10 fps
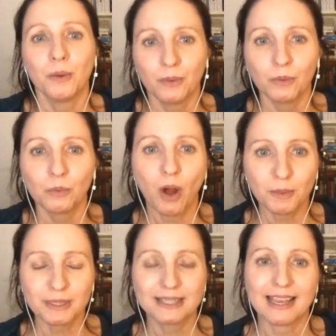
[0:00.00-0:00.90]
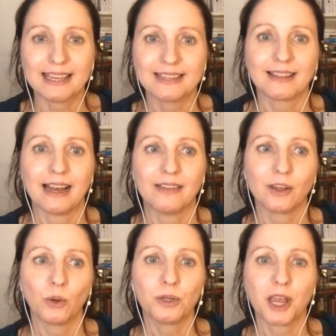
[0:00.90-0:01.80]
what I would say is that the
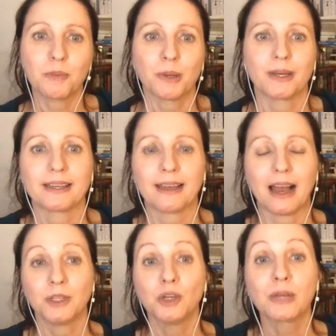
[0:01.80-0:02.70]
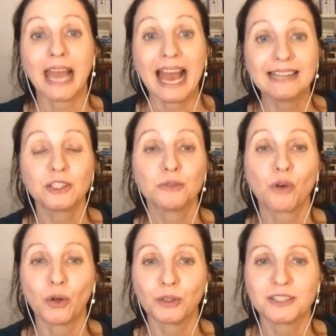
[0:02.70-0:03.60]
audiobook, um, you can do
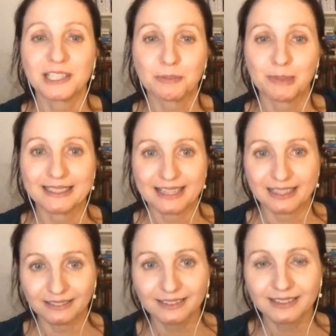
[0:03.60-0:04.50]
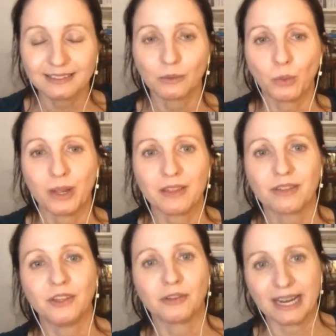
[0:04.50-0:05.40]
royalty split deals with
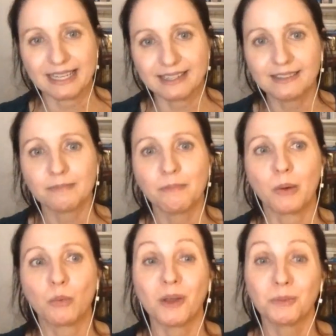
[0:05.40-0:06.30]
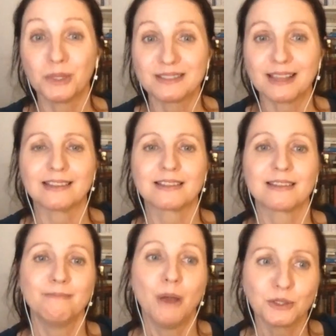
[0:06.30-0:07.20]
narrators, but what I would say is
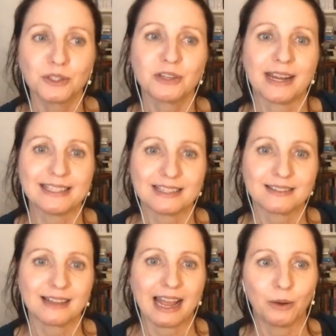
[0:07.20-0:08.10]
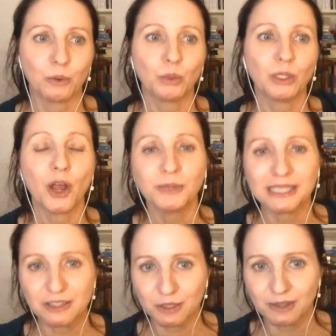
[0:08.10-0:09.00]
most narrators now will only
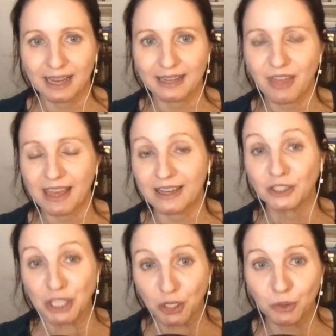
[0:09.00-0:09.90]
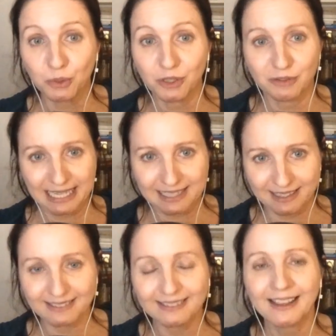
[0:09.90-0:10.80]
do that if they are new narrators.